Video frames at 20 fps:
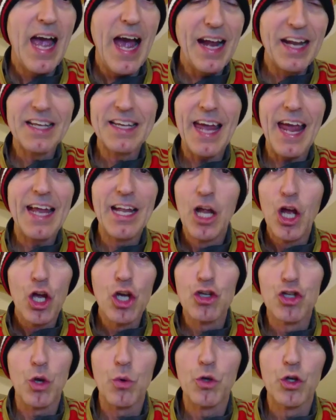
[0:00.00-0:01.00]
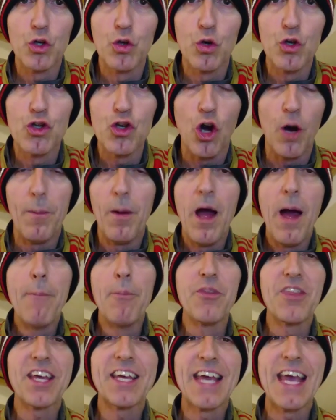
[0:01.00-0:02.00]
And again, he's doing a good job.
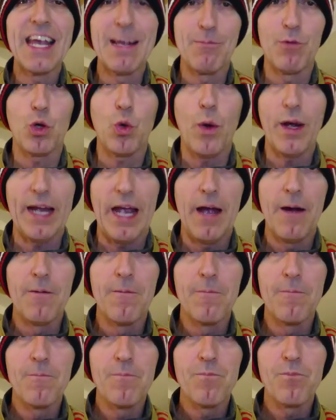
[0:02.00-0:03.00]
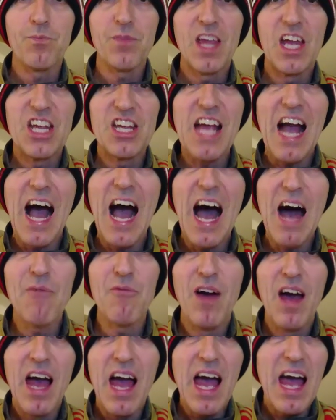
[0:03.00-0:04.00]
But the King Maguire. You have